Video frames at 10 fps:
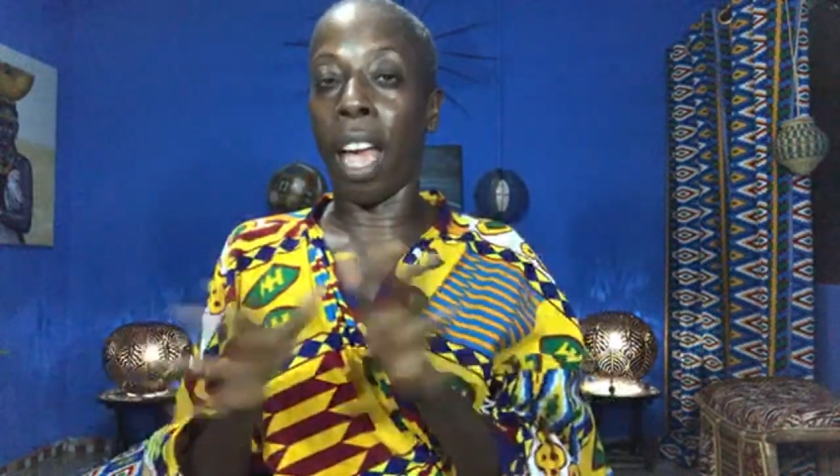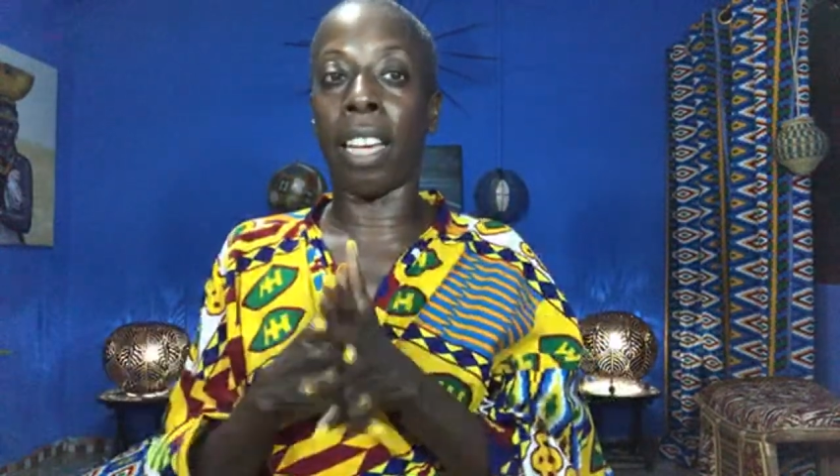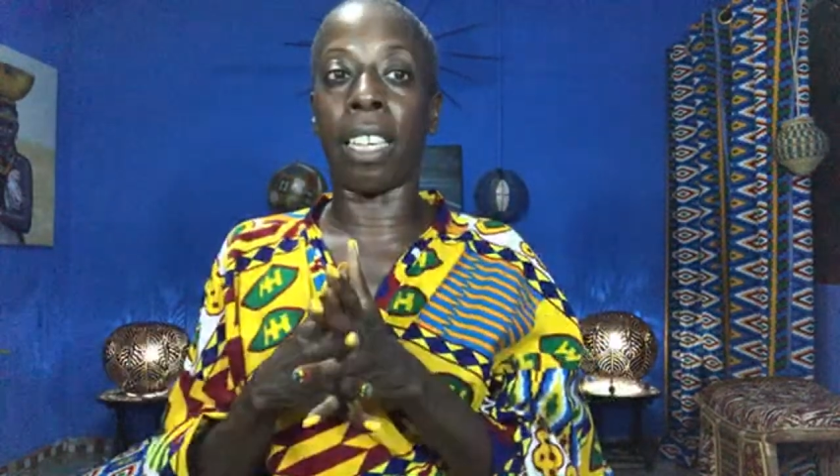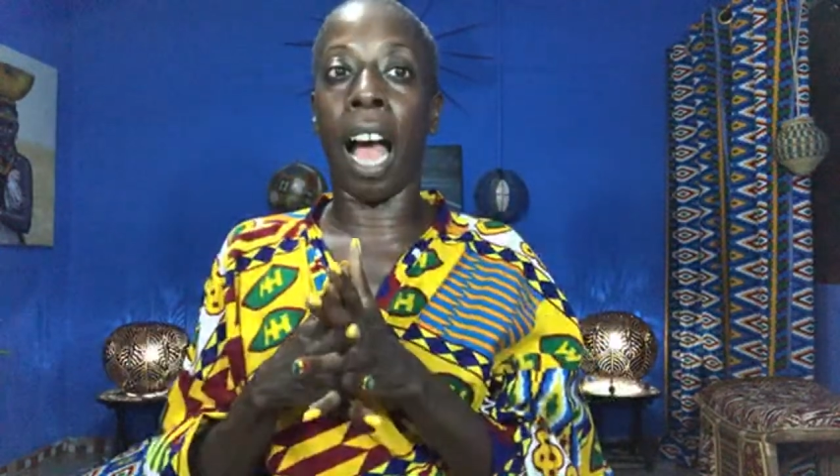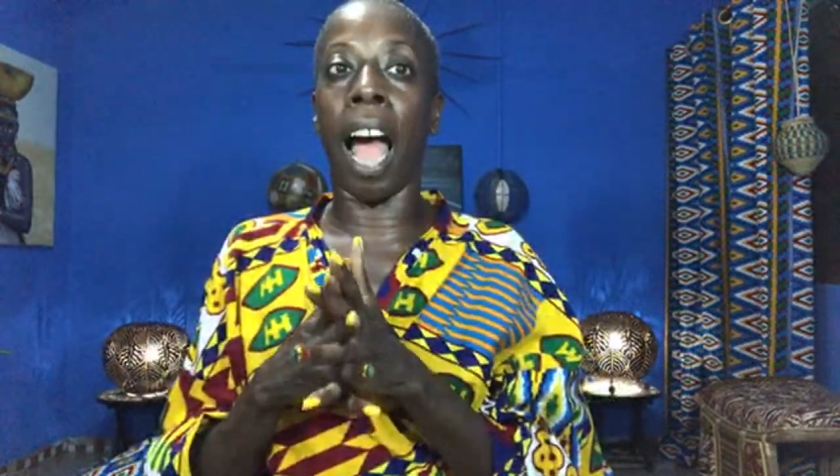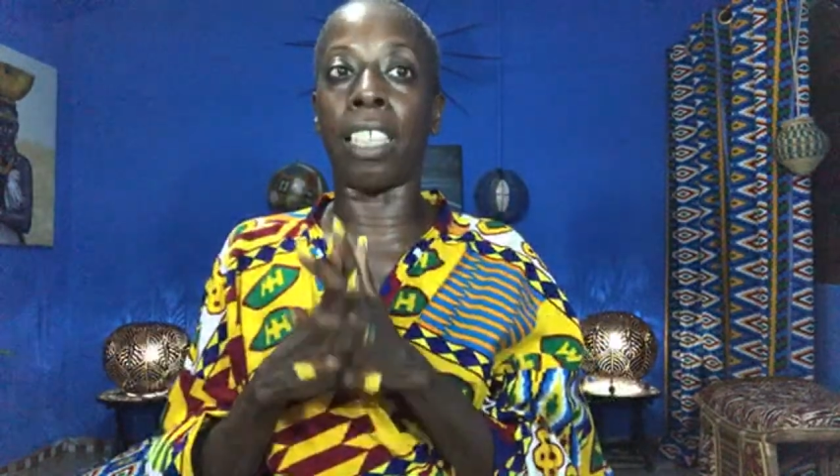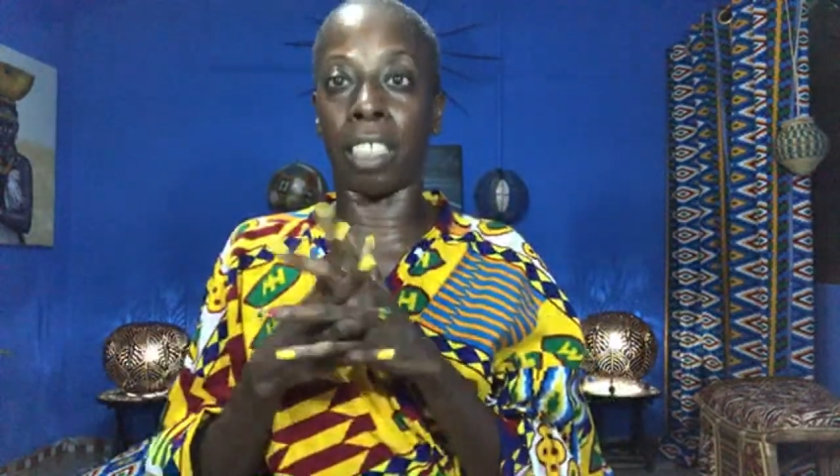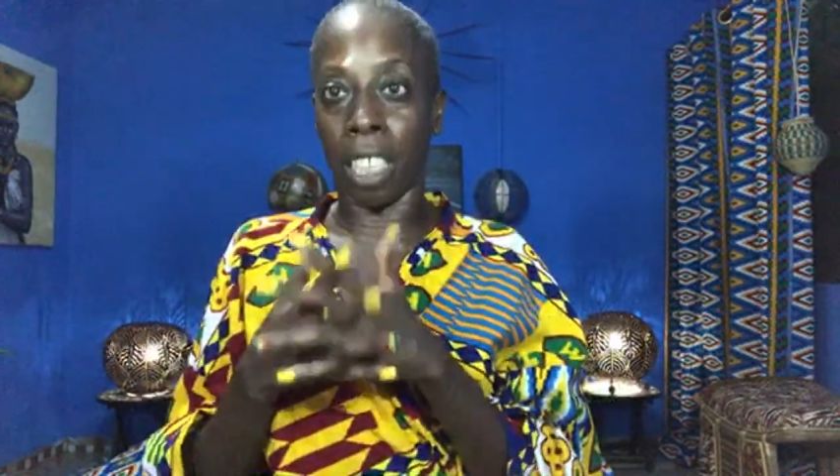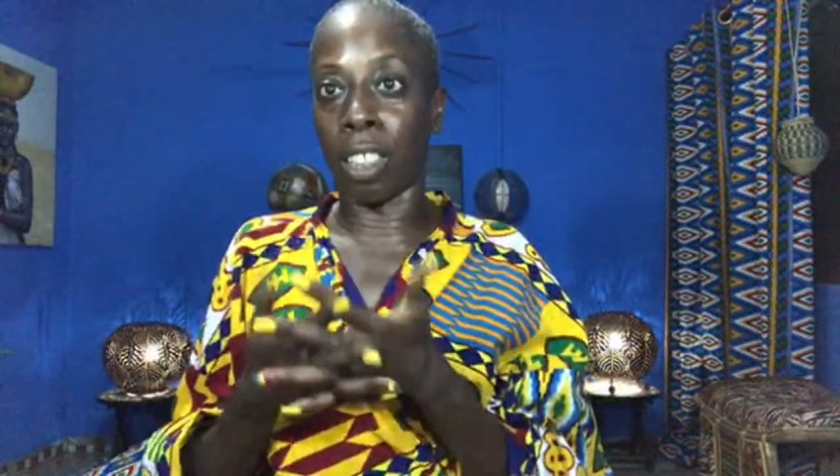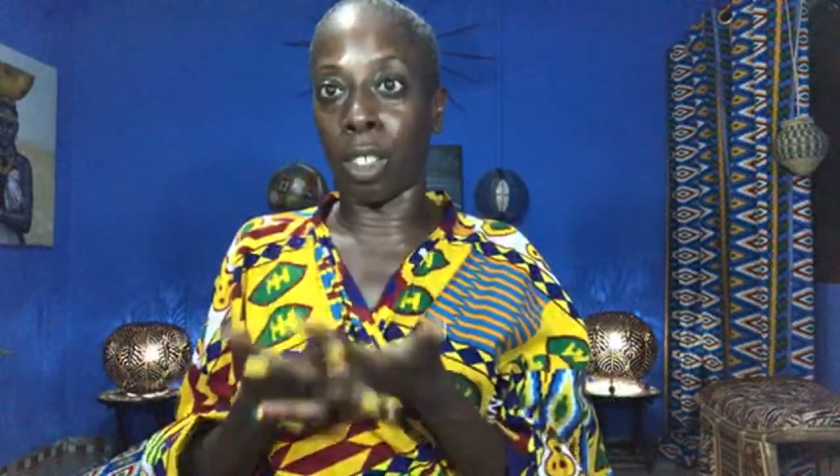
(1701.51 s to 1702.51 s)
And I
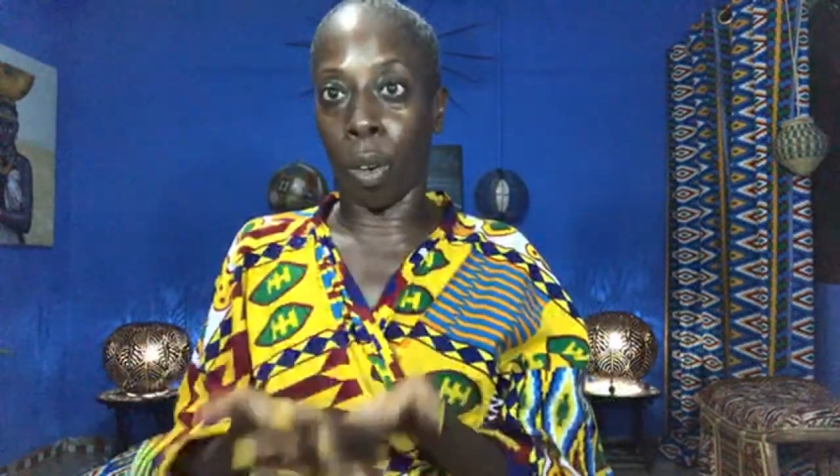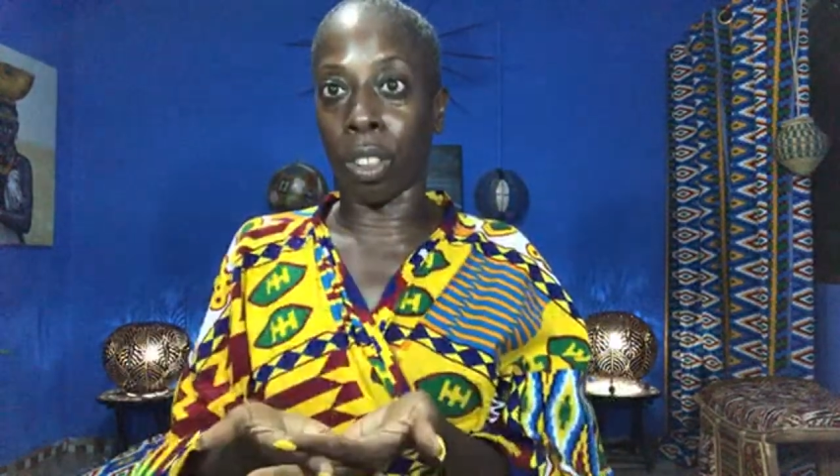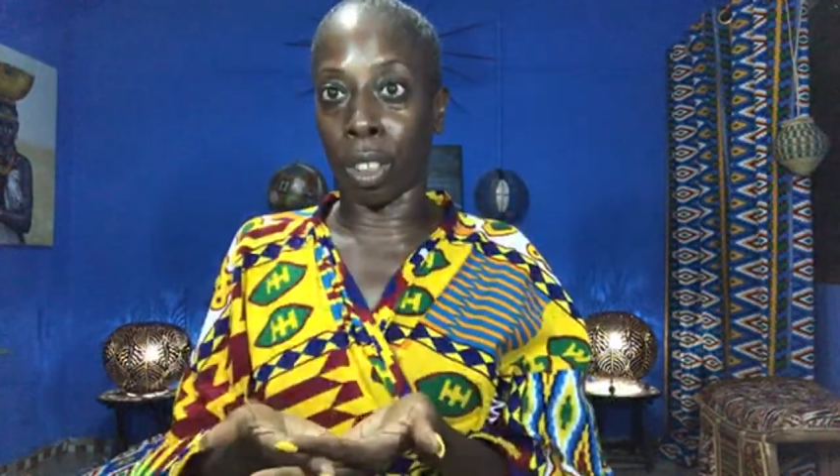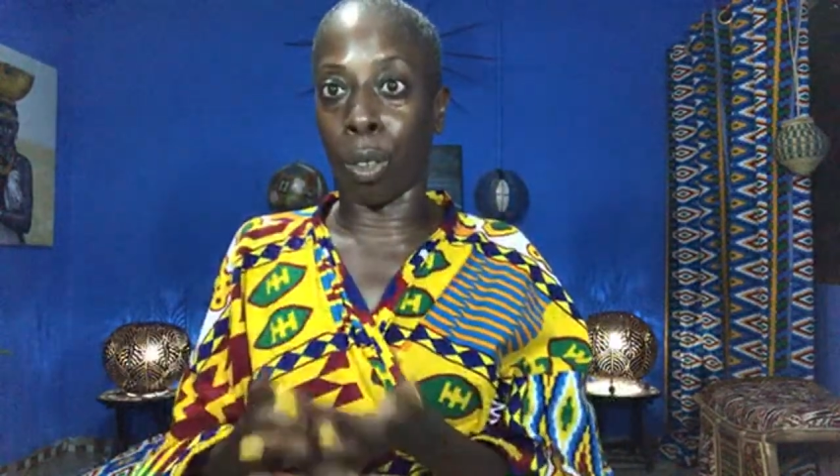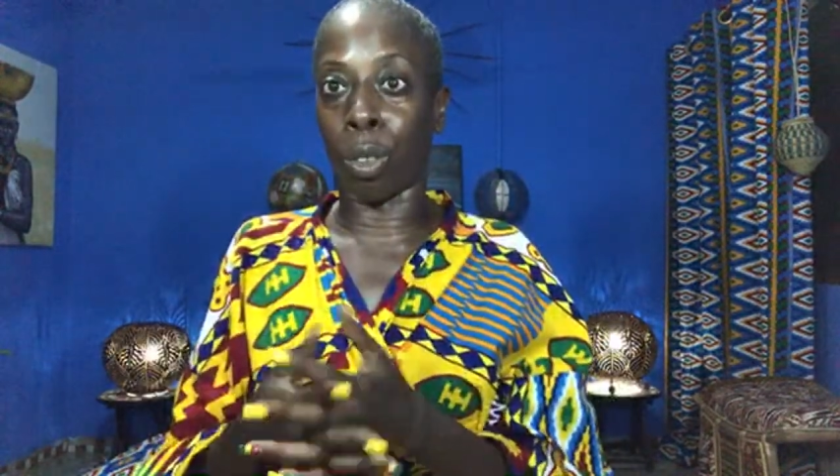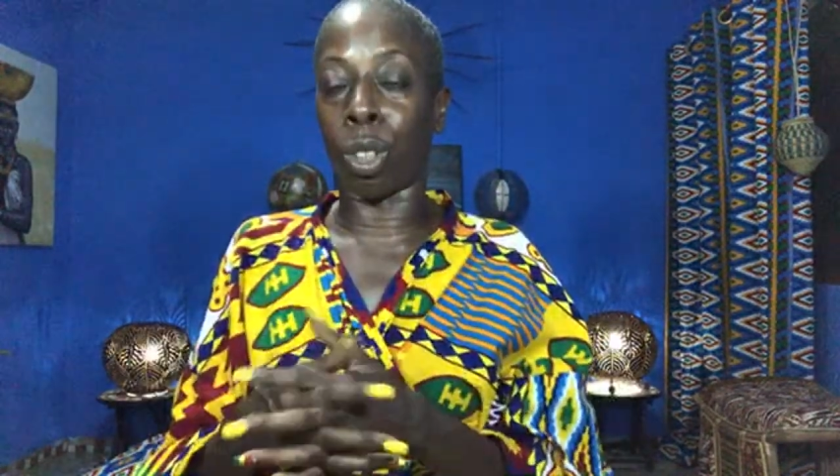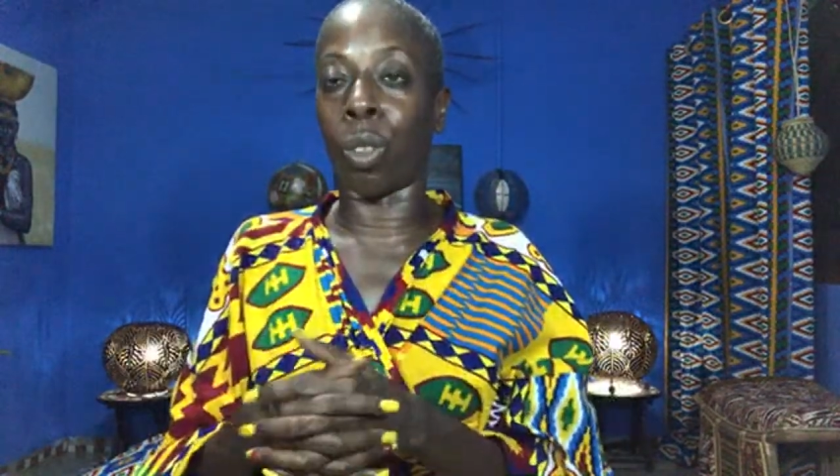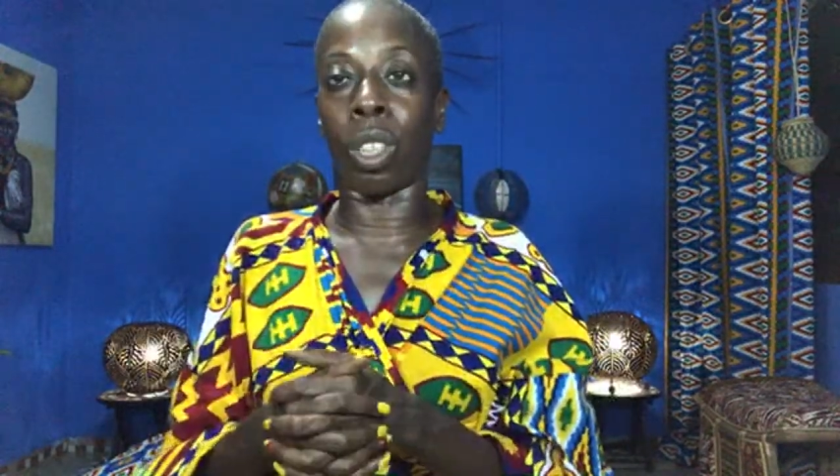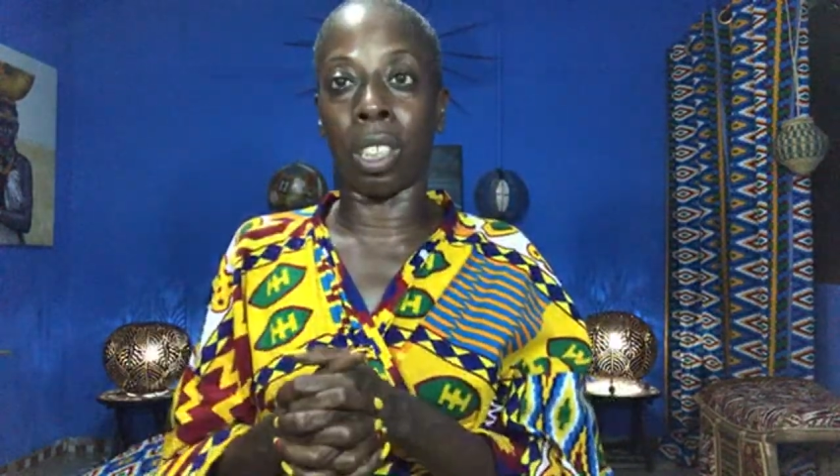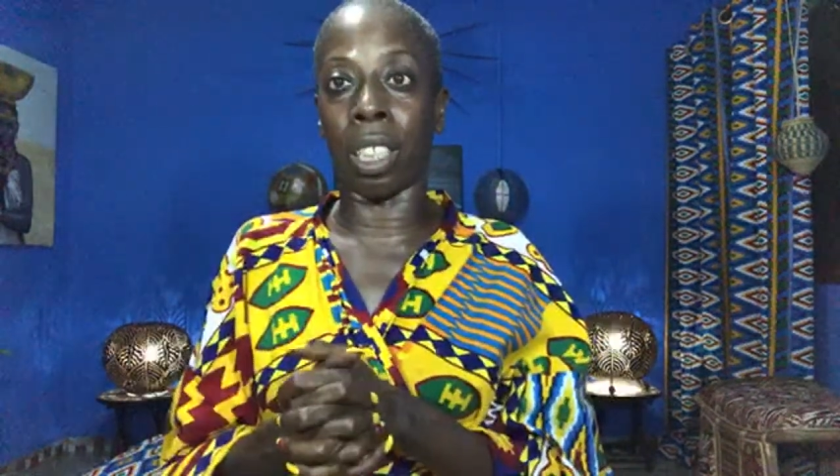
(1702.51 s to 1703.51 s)
did thought so
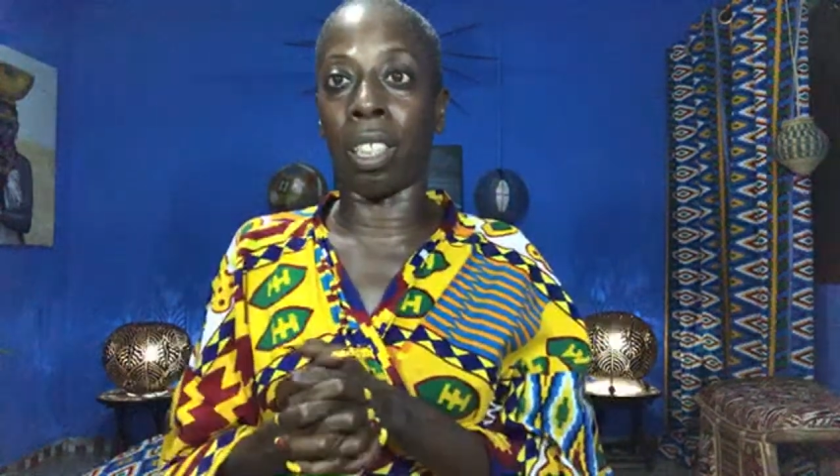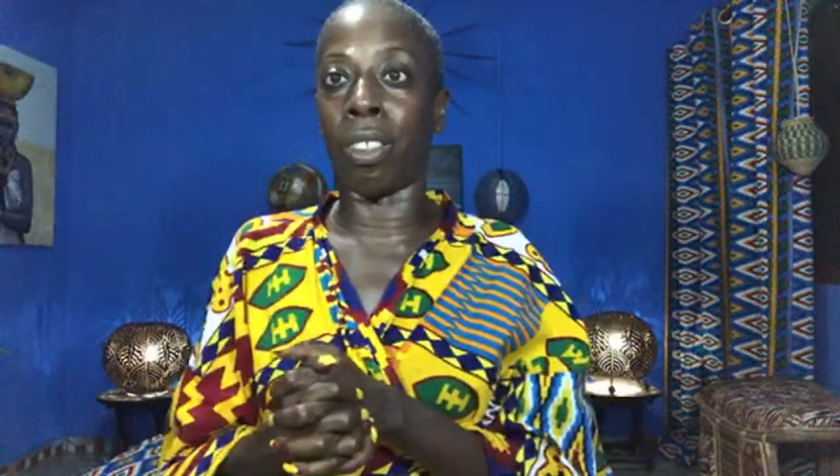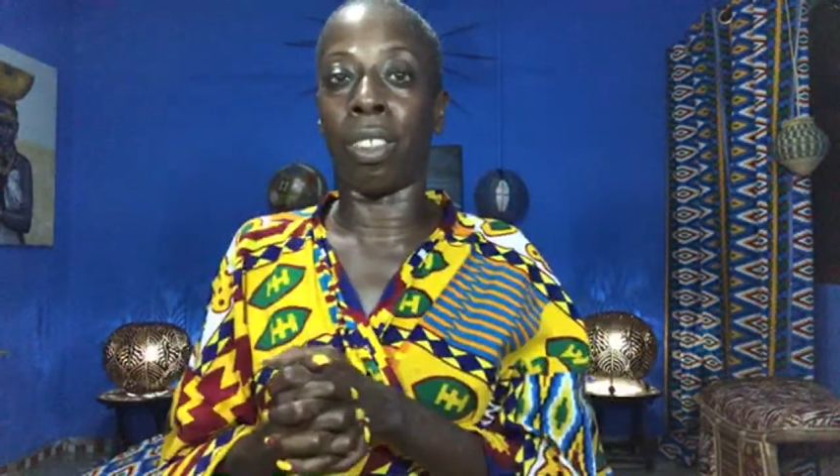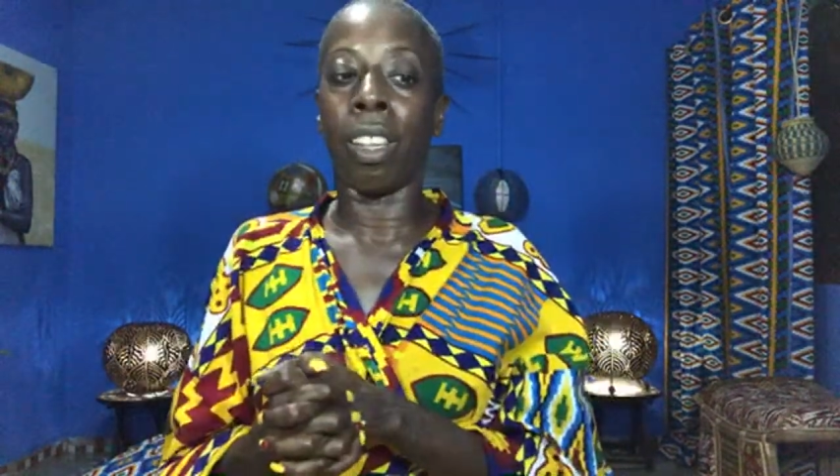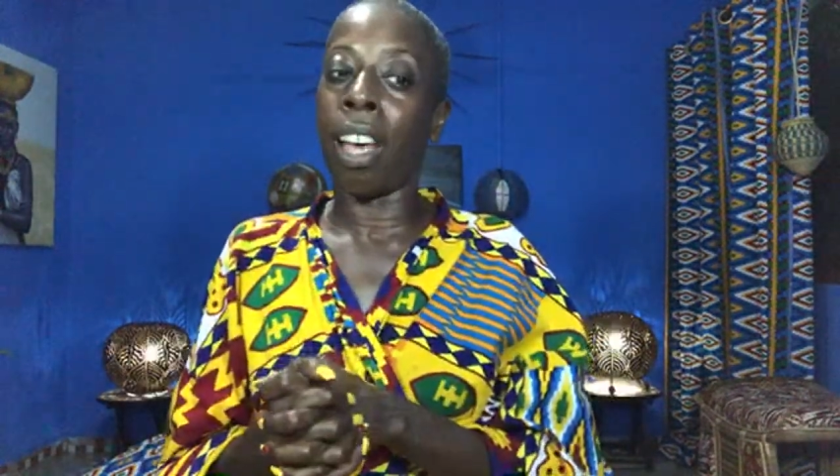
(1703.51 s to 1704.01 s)
too until